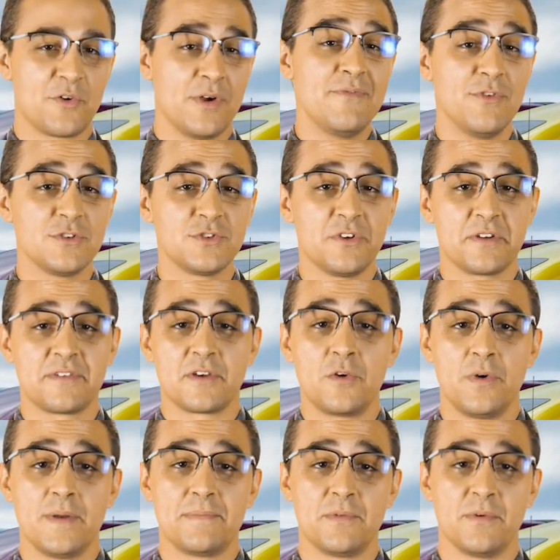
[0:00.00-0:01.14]
great for trucks
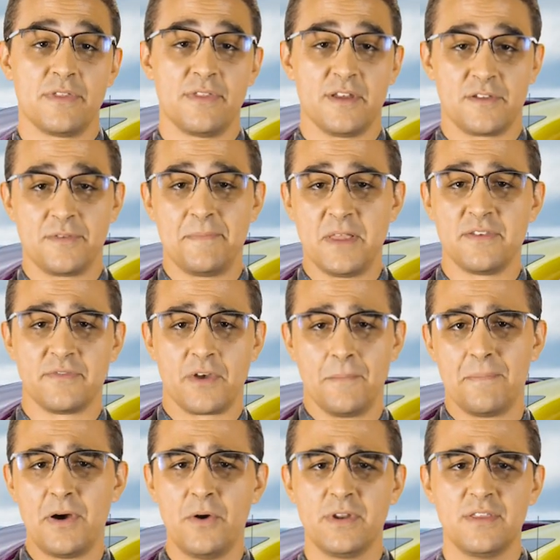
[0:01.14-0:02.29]
equipped with expensive
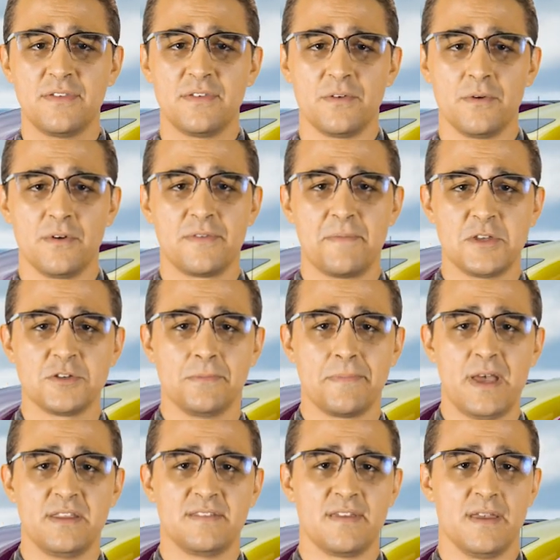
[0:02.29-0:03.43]
components or special
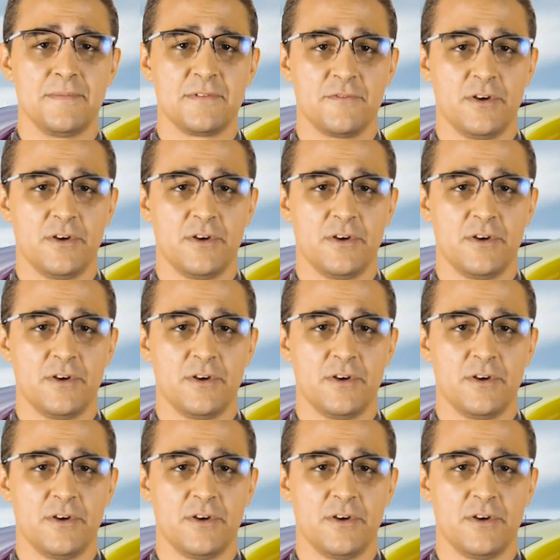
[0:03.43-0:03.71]
body types